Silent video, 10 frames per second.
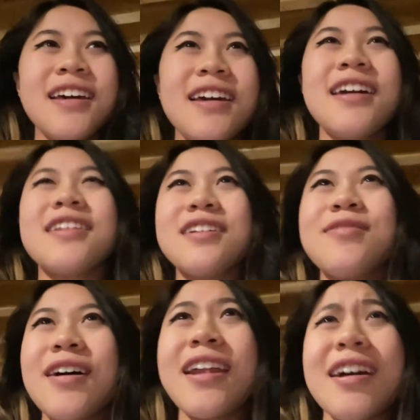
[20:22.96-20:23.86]
enough
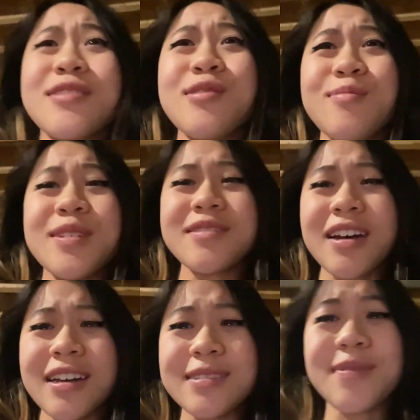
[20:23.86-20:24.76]
at actual meal
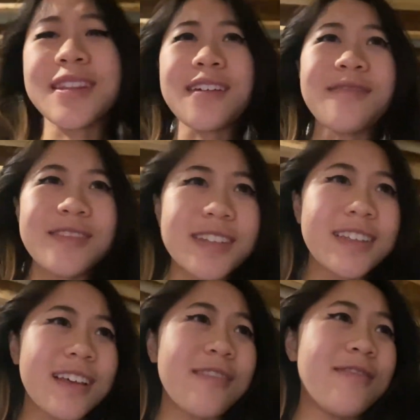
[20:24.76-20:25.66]
times, but then will eat like